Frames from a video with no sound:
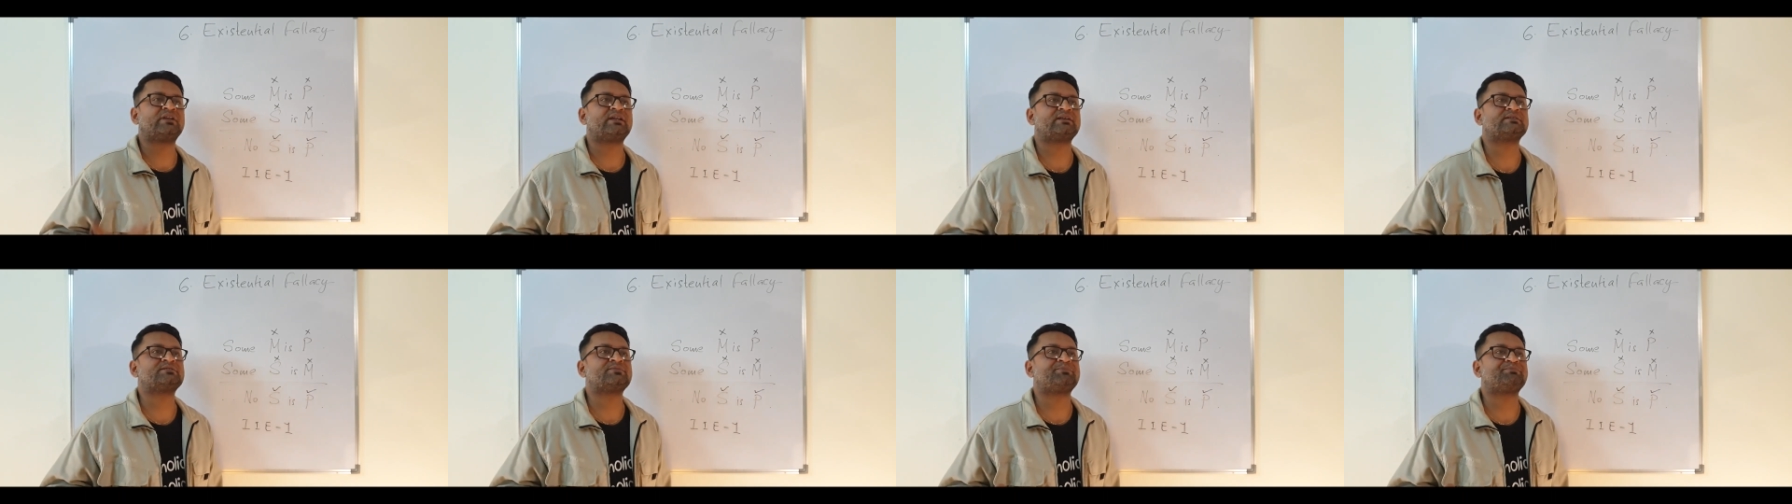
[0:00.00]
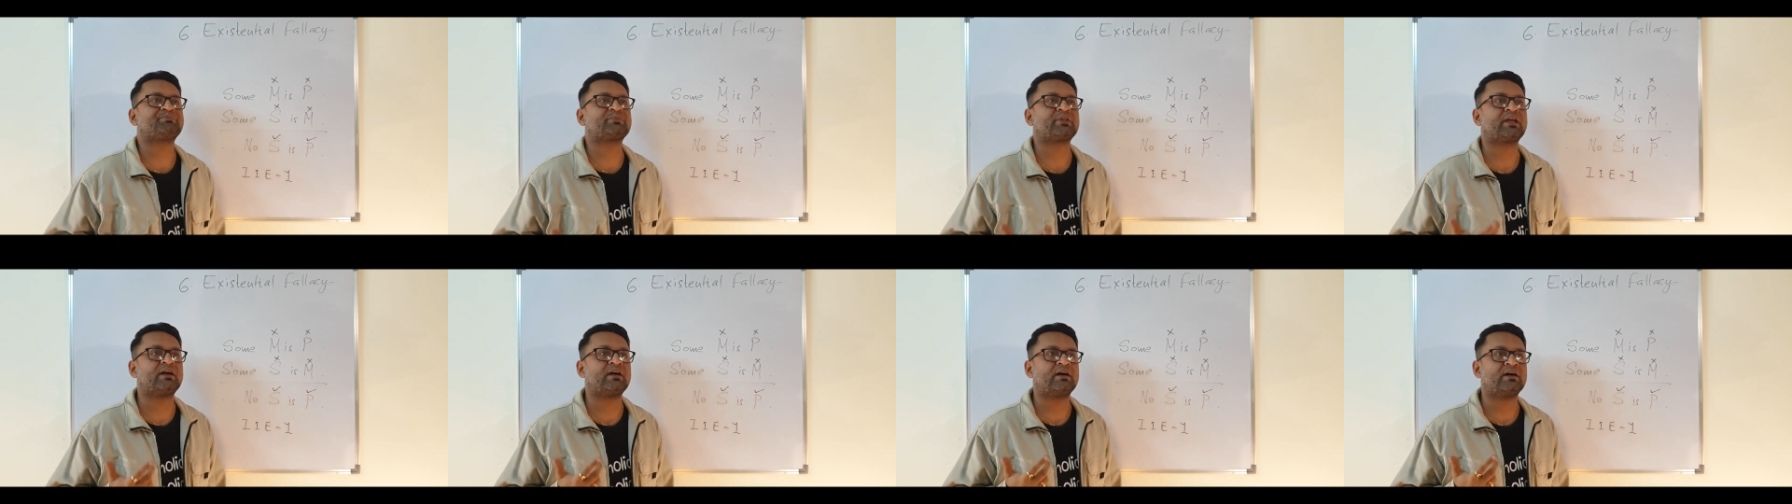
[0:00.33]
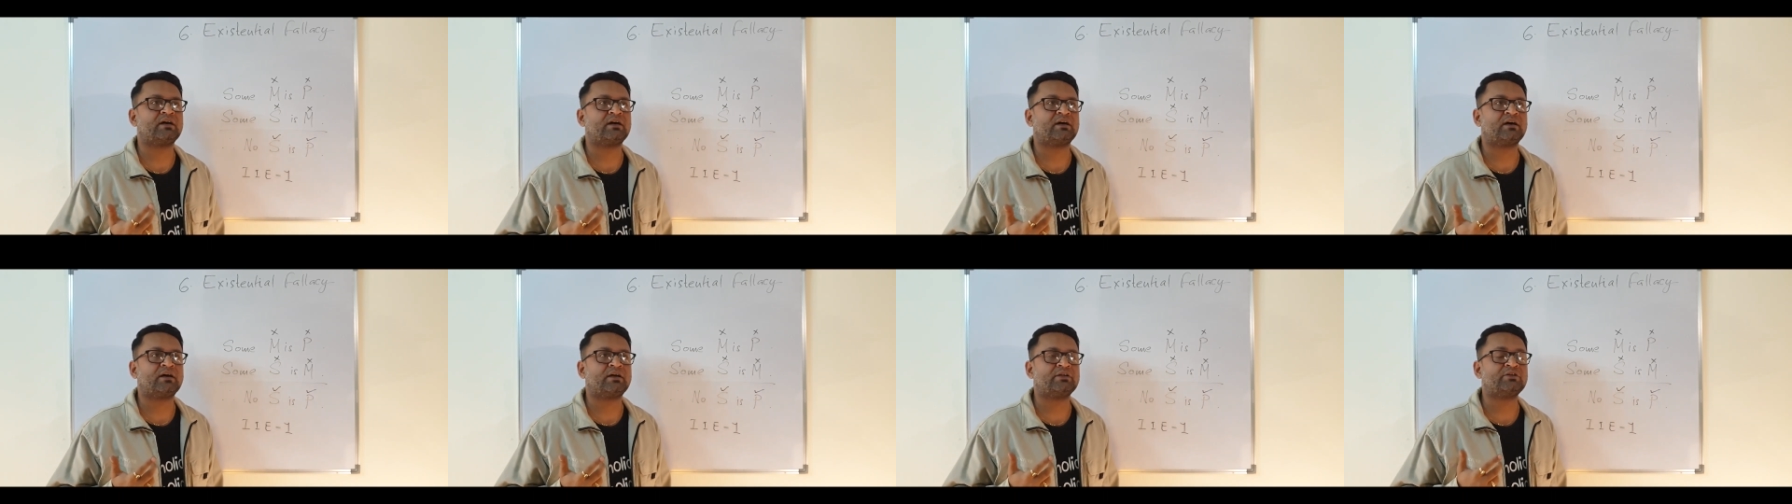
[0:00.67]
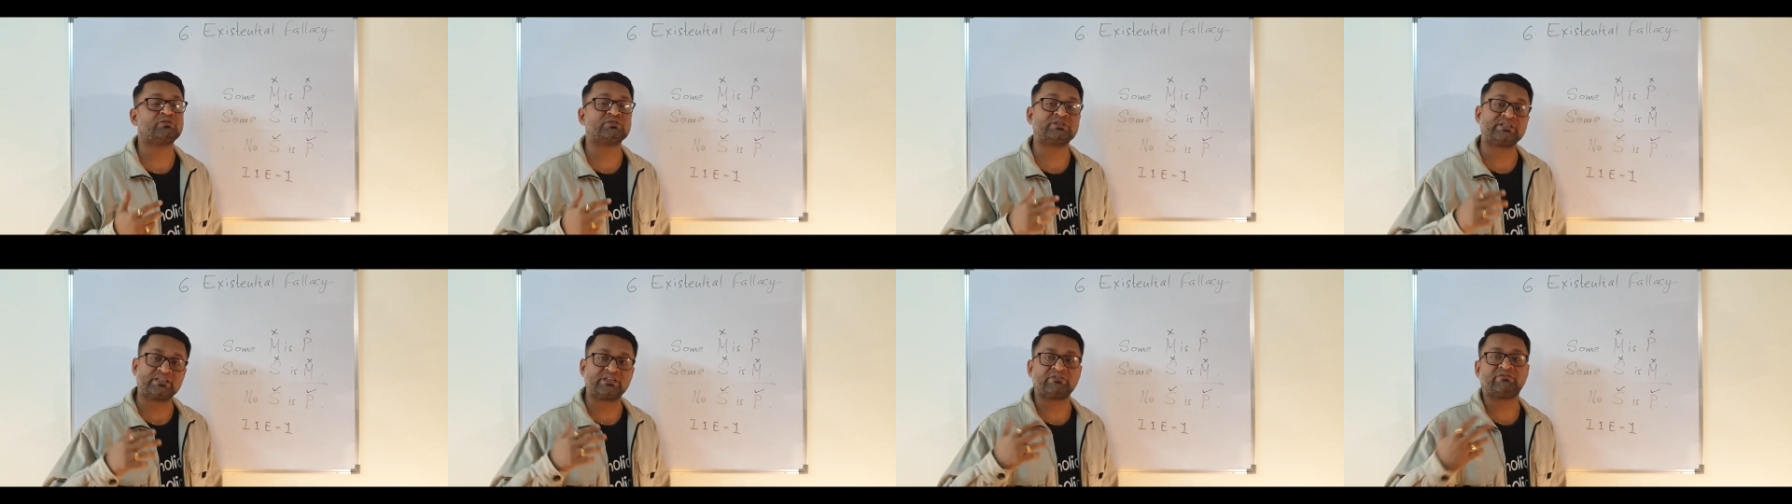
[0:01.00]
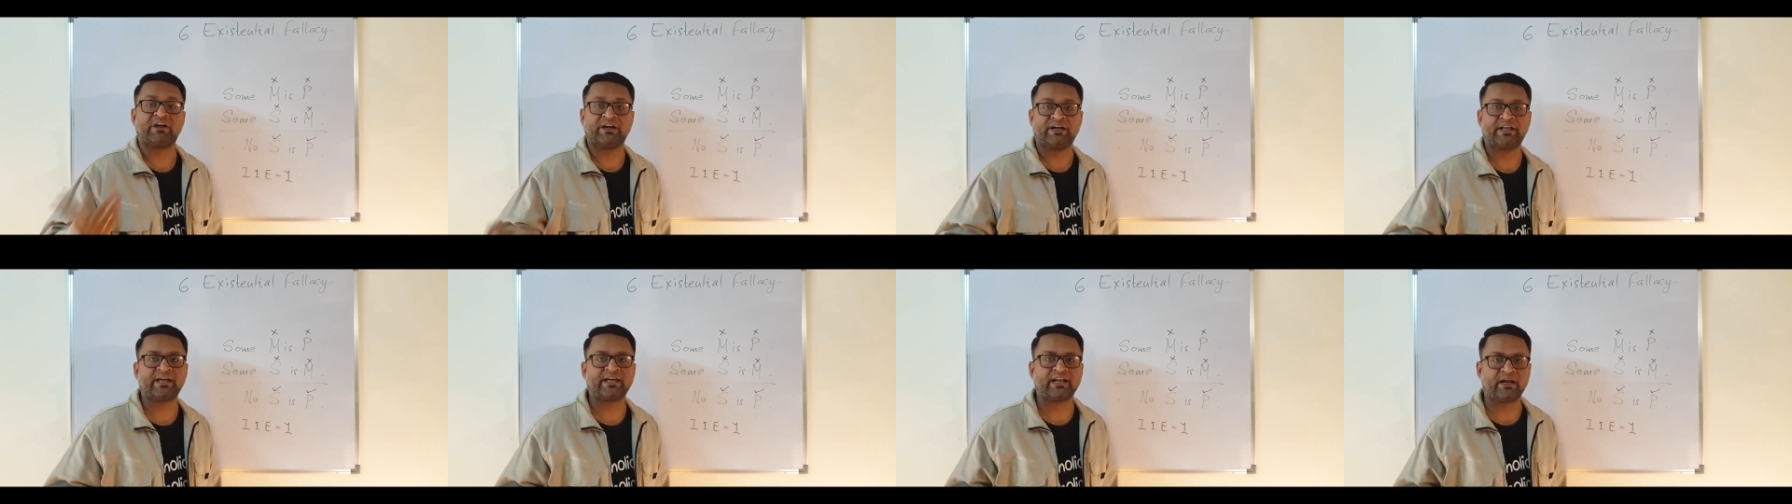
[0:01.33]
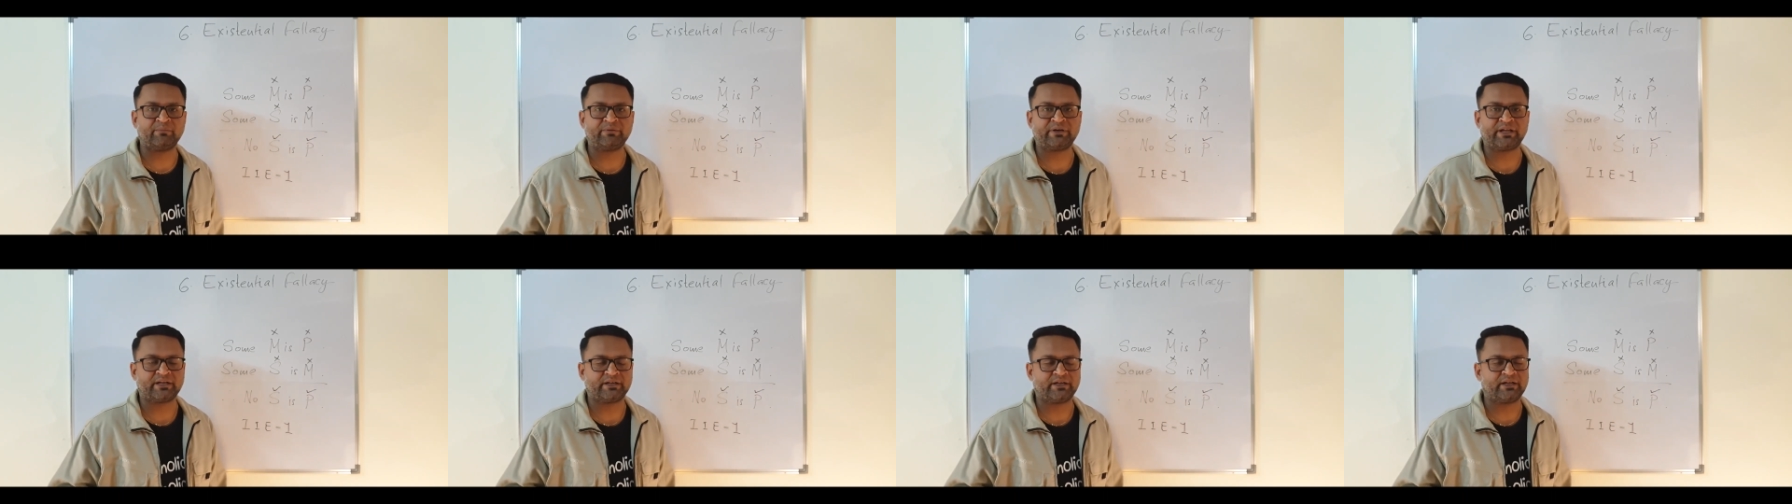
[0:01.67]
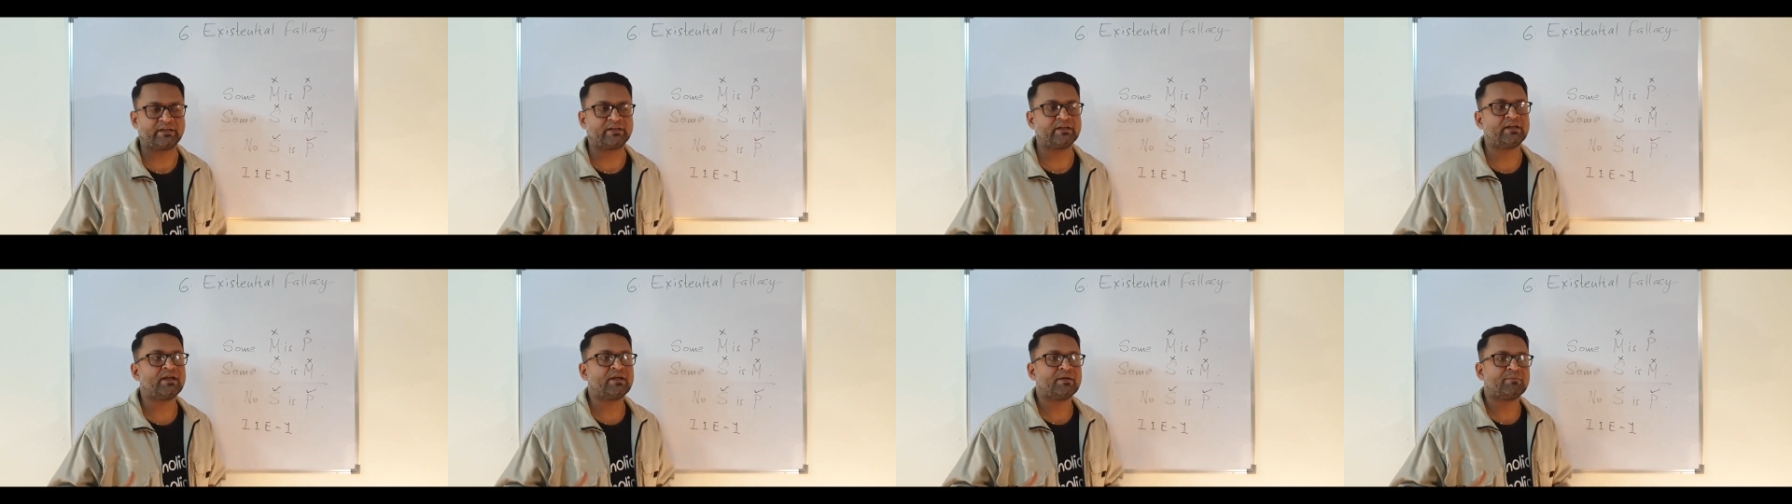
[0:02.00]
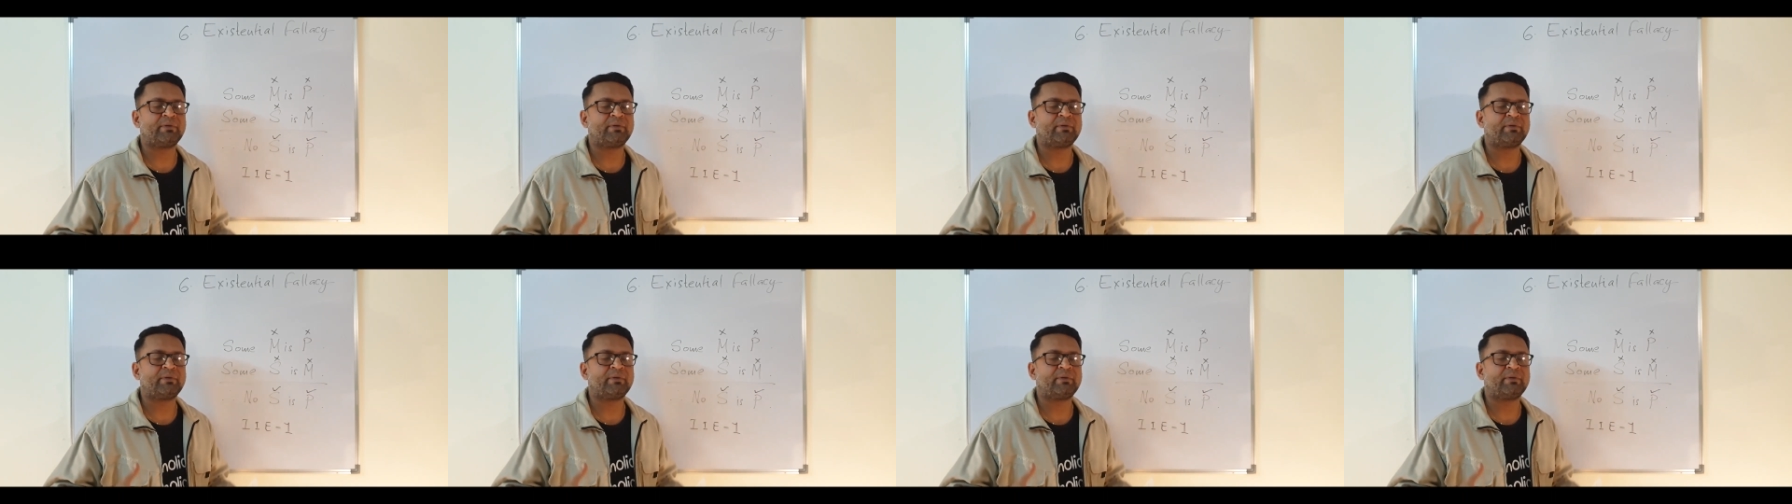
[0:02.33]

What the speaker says: as using the Venn diagram technique.